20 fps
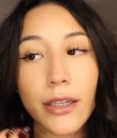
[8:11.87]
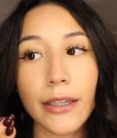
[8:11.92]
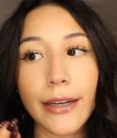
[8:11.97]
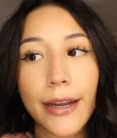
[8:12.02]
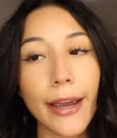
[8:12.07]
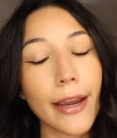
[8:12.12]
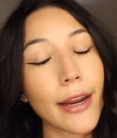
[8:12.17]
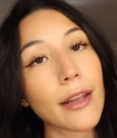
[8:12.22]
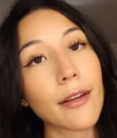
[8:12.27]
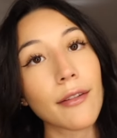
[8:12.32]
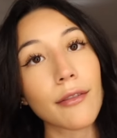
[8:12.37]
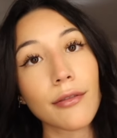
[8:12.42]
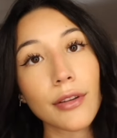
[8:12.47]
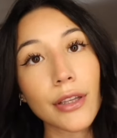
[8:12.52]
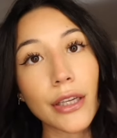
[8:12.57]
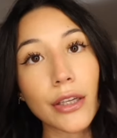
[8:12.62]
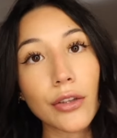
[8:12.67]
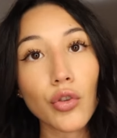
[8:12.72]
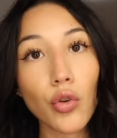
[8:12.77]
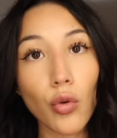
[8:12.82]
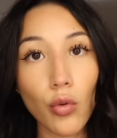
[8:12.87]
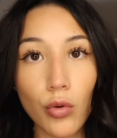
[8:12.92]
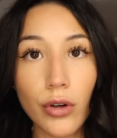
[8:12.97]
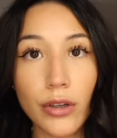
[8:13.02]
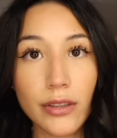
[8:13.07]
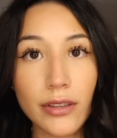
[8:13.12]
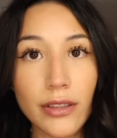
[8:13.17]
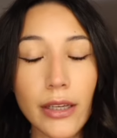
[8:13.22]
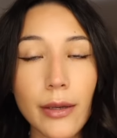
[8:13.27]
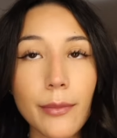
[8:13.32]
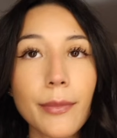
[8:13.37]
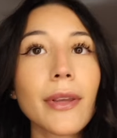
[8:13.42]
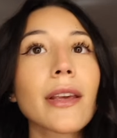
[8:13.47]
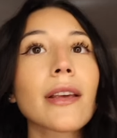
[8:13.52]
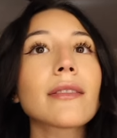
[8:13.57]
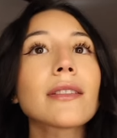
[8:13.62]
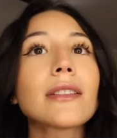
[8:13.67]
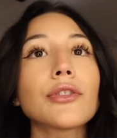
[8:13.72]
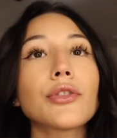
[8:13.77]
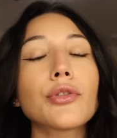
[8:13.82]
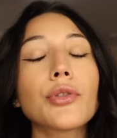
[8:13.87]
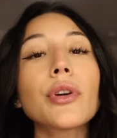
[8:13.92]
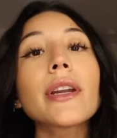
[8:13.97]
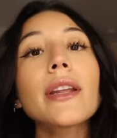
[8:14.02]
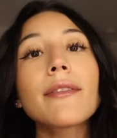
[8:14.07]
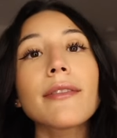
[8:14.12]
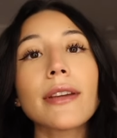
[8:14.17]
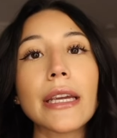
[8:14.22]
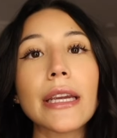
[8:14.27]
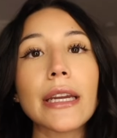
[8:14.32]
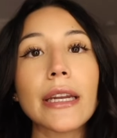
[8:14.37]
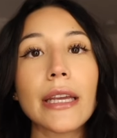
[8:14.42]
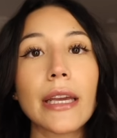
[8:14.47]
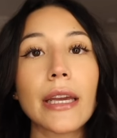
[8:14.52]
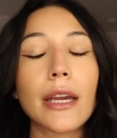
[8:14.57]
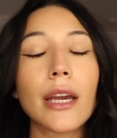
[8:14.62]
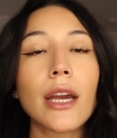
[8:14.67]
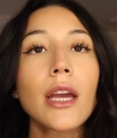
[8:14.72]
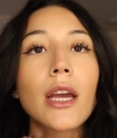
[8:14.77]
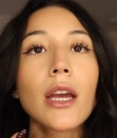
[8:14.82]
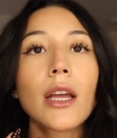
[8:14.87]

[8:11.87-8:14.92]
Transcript: negatively towards it because intuitive eating